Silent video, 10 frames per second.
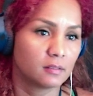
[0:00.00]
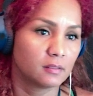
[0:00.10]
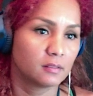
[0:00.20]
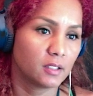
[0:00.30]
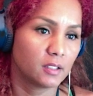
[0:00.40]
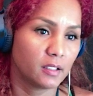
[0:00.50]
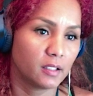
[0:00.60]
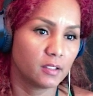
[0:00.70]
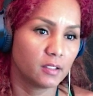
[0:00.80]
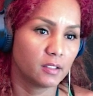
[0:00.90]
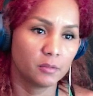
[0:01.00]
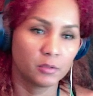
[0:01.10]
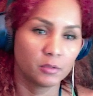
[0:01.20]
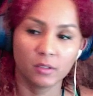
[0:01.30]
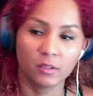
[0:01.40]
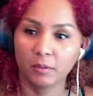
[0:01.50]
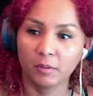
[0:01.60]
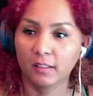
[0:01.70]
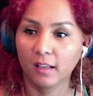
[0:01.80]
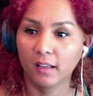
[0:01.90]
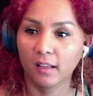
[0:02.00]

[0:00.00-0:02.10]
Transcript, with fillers: Okay, I don't have to have it that.